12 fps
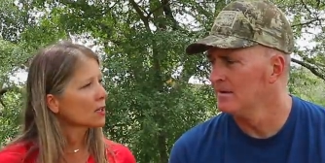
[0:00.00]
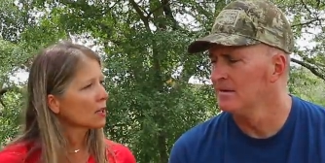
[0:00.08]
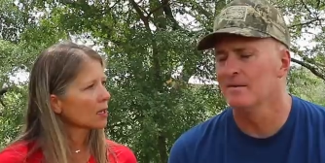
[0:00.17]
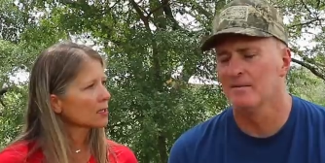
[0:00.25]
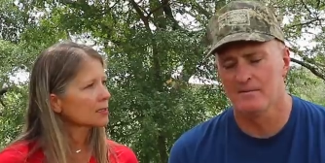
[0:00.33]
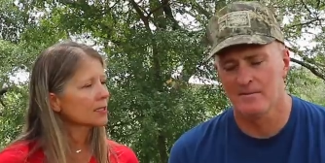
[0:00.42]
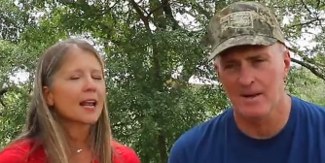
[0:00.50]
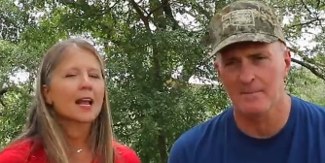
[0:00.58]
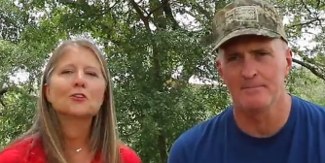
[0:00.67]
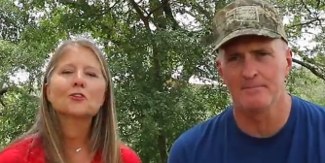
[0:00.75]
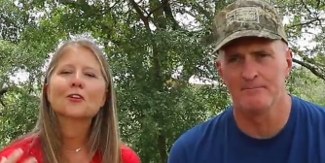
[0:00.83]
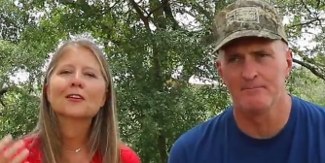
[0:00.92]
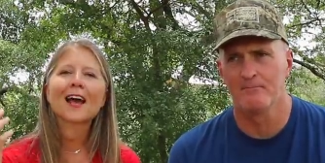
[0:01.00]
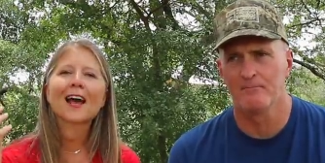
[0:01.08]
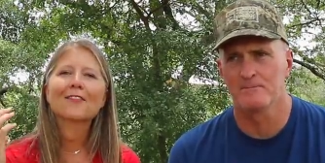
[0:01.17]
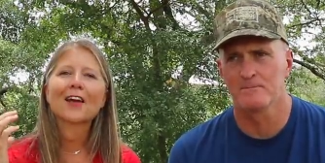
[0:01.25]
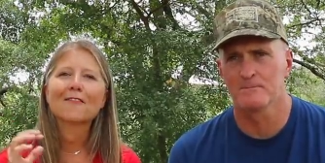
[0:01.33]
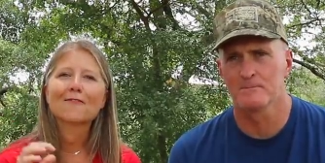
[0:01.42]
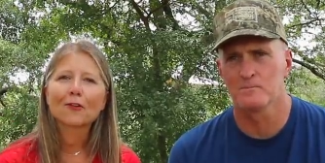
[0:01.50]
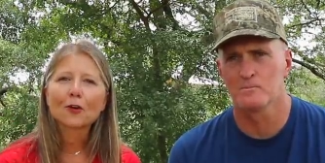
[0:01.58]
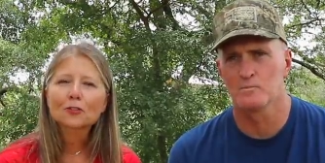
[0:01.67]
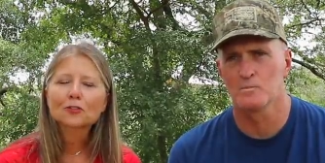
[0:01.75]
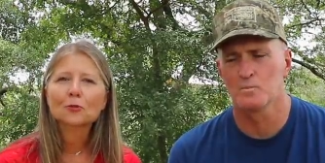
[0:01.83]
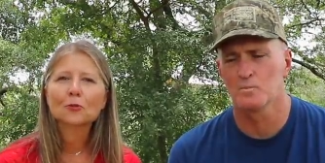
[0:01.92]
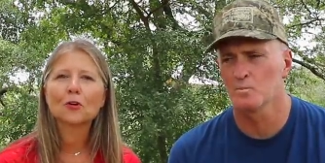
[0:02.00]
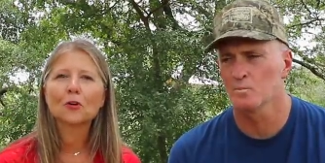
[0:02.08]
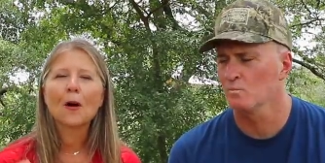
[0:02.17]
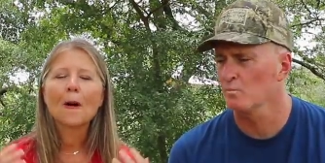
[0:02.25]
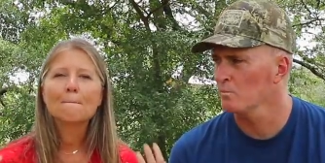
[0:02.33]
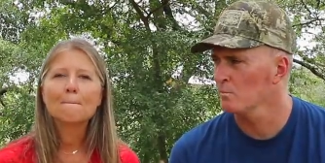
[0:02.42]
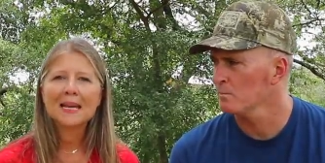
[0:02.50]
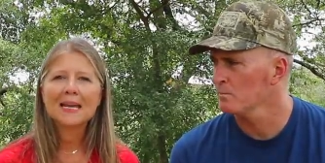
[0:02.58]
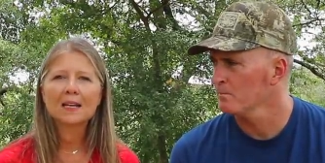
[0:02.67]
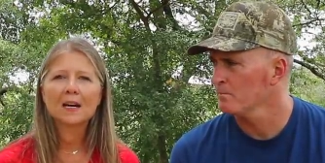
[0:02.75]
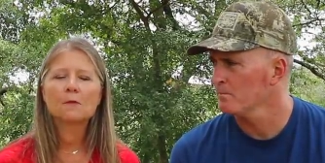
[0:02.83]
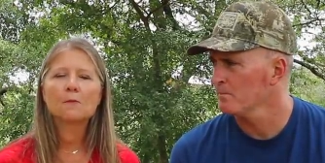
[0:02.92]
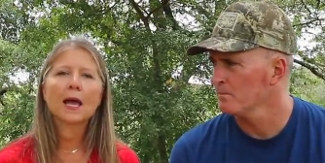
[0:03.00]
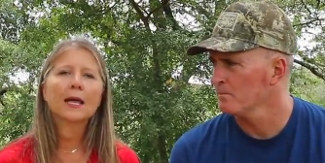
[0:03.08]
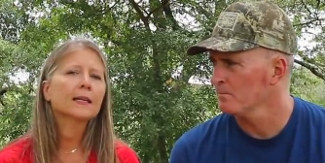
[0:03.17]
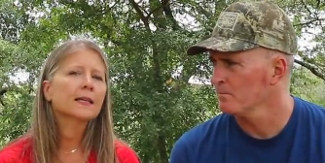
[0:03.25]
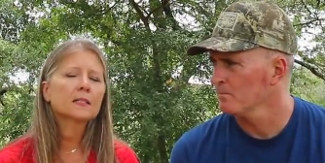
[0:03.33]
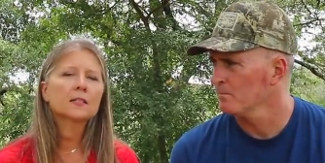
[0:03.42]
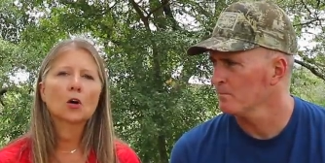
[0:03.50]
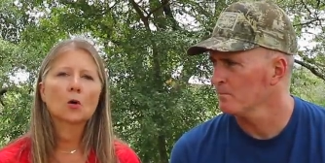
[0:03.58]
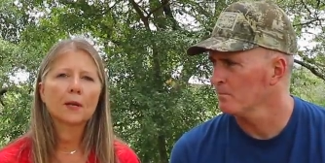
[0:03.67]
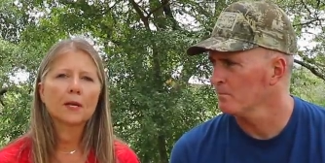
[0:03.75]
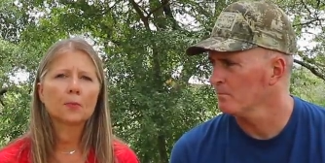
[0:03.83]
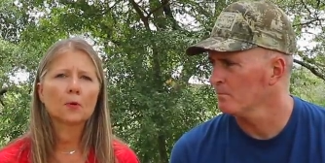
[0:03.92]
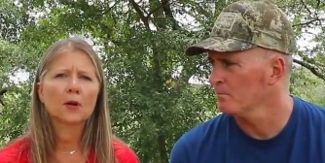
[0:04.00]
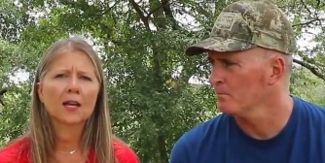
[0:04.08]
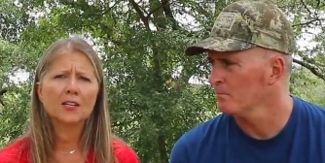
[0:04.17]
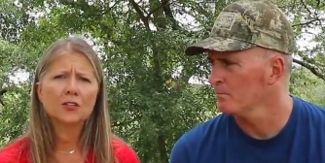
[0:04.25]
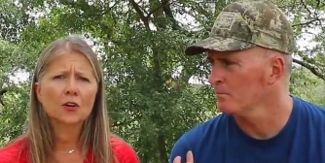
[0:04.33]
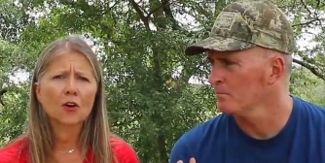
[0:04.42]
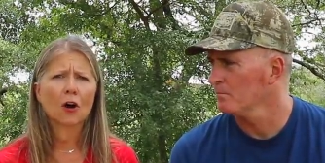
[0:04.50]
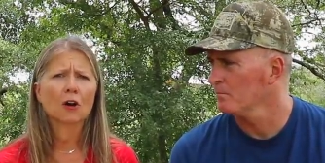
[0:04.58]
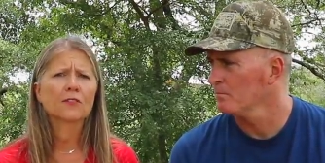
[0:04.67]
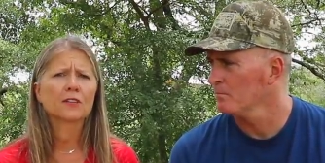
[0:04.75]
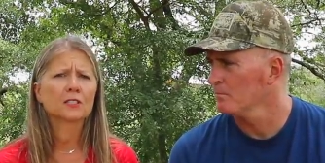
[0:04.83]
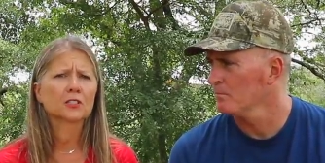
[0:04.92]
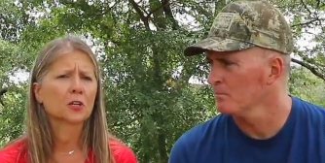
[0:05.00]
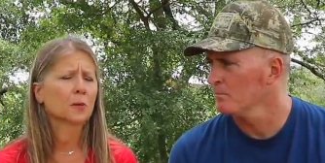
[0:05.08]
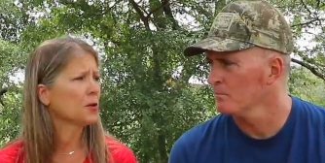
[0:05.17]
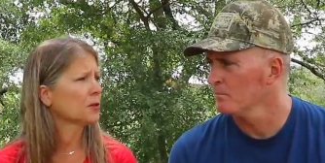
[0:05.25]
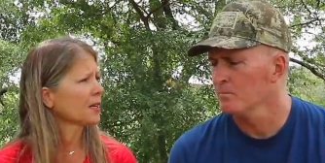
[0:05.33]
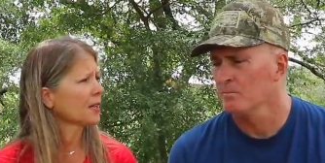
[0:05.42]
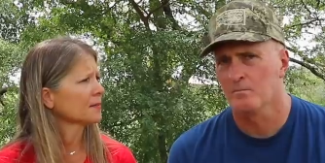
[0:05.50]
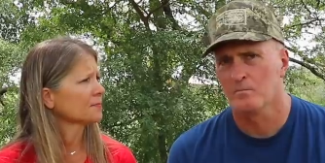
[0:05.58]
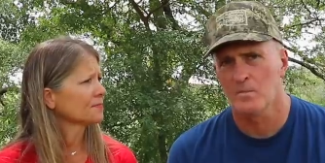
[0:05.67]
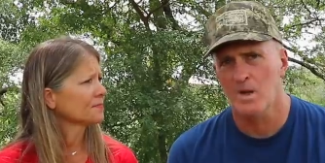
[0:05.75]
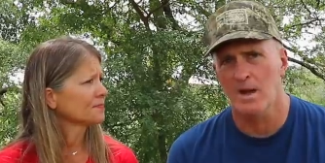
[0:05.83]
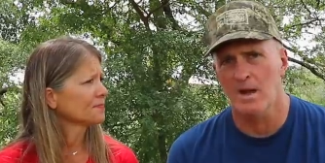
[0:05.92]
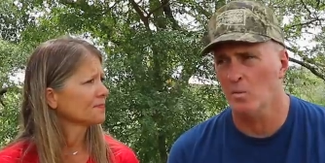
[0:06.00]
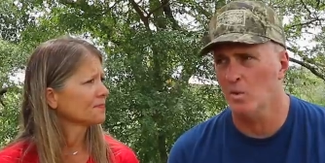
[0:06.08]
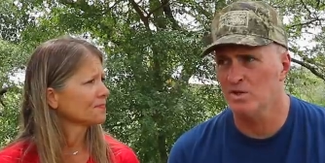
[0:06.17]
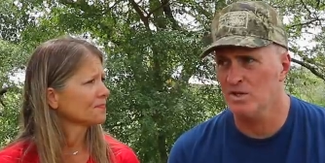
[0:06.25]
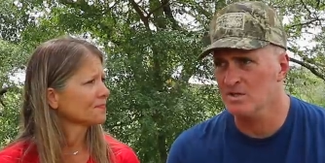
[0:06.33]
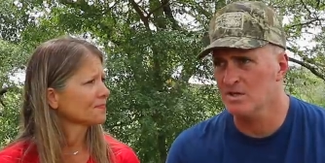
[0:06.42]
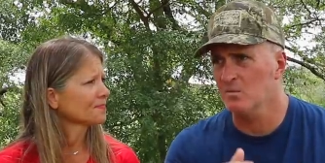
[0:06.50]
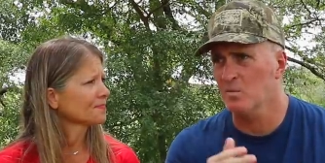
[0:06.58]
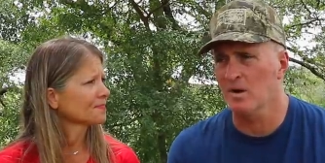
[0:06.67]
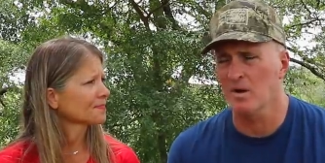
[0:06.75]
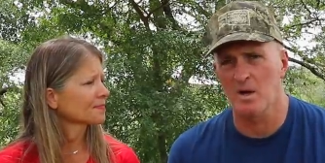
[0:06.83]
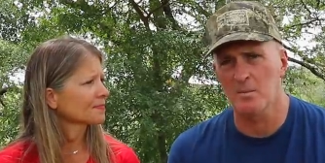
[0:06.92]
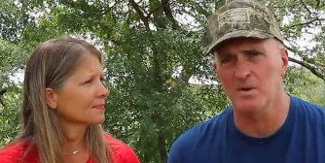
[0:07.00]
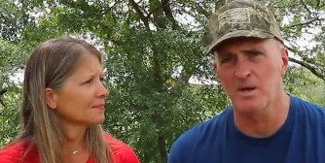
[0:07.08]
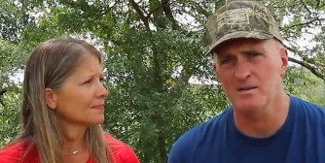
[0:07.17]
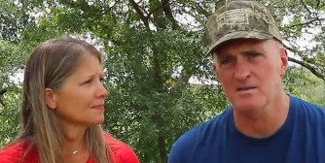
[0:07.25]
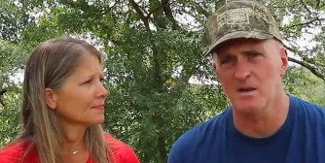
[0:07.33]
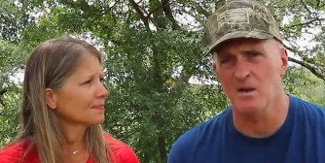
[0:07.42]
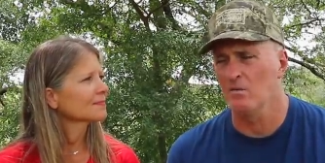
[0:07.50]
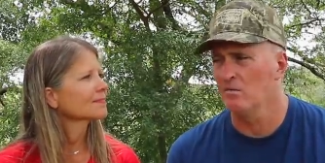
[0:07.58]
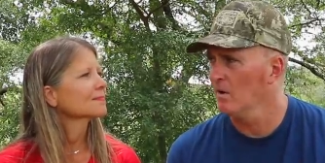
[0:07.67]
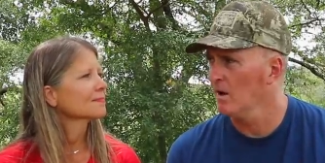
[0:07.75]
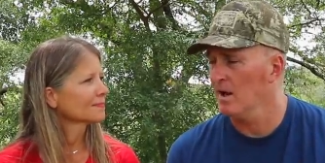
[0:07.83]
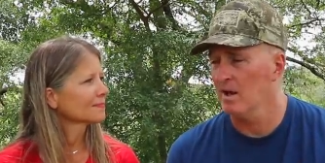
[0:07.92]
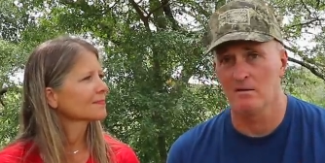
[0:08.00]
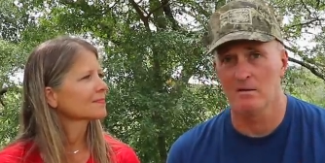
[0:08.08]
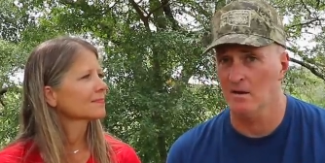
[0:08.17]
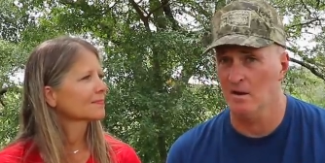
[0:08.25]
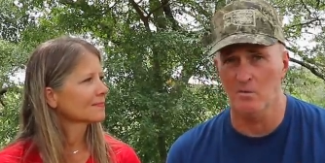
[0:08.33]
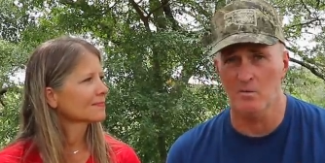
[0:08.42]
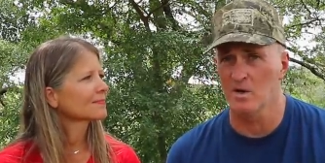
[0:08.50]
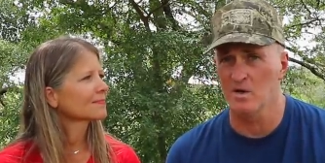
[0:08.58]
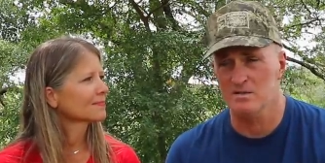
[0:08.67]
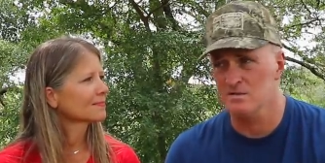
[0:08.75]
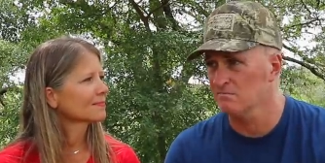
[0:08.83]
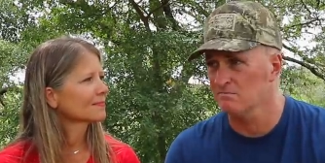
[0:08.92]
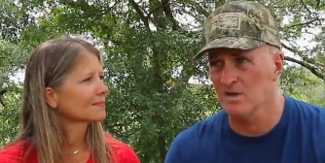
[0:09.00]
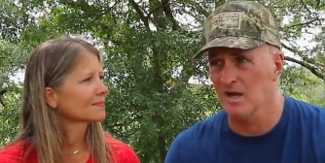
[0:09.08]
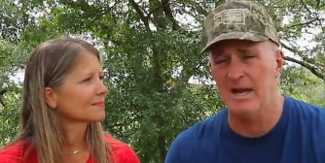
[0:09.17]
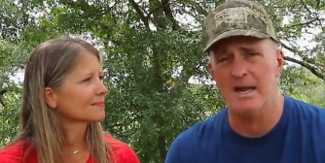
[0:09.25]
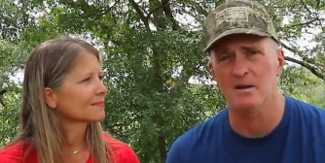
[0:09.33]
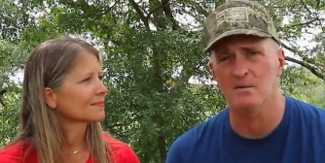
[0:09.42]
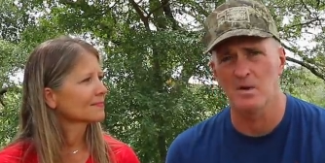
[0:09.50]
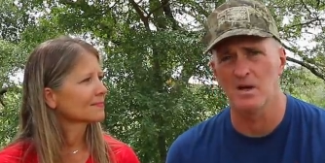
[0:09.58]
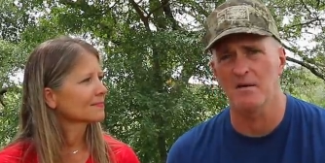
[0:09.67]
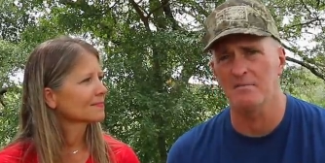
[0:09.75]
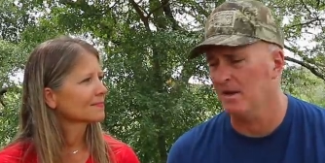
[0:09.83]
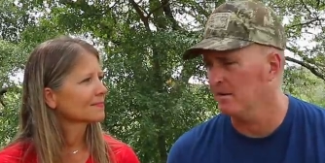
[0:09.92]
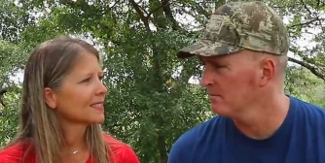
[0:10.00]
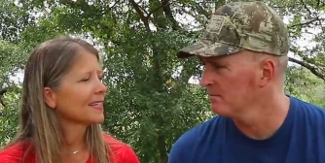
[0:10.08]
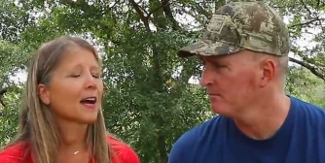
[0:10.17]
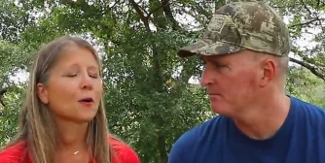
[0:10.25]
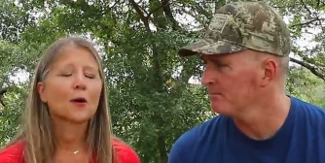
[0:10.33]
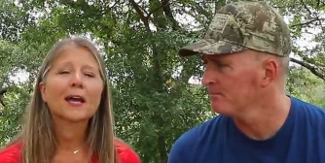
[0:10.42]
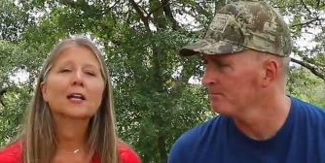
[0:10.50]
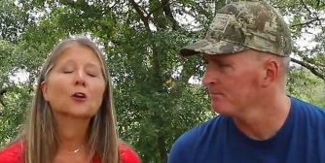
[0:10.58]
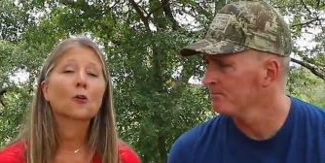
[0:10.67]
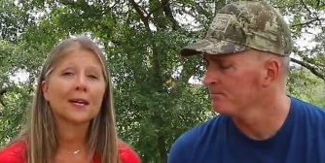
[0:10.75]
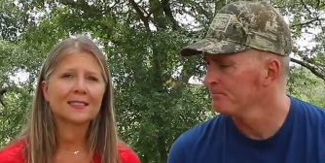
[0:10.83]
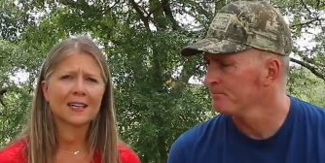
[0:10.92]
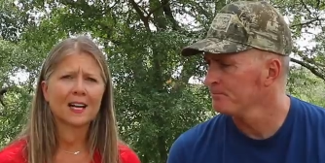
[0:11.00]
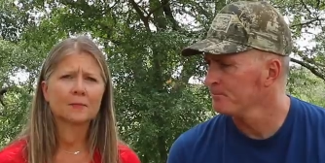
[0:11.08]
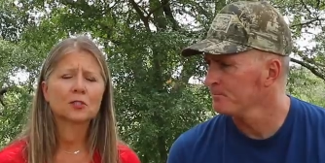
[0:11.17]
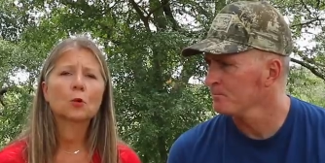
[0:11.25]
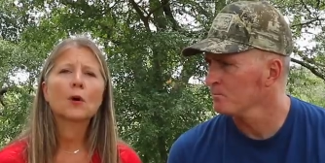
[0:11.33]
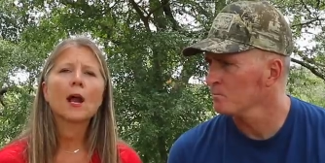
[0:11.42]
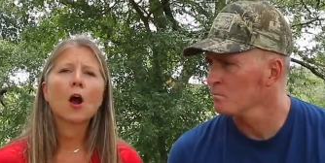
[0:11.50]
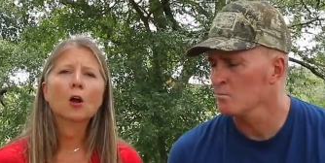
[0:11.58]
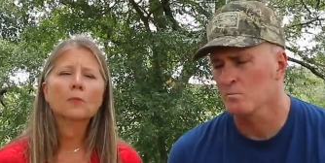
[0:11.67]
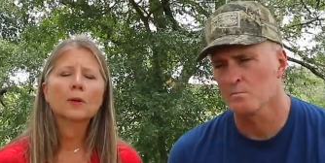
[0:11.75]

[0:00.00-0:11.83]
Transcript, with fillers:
Speaker 1: the closet yep. and you can have a virtual meetup and get to know people in your RVillage community.
Speaker 2: Yeah, and we just did one a couple days ago and it was a hit. We loved it.
Speaker 1: Yeah, we had a great time. So we are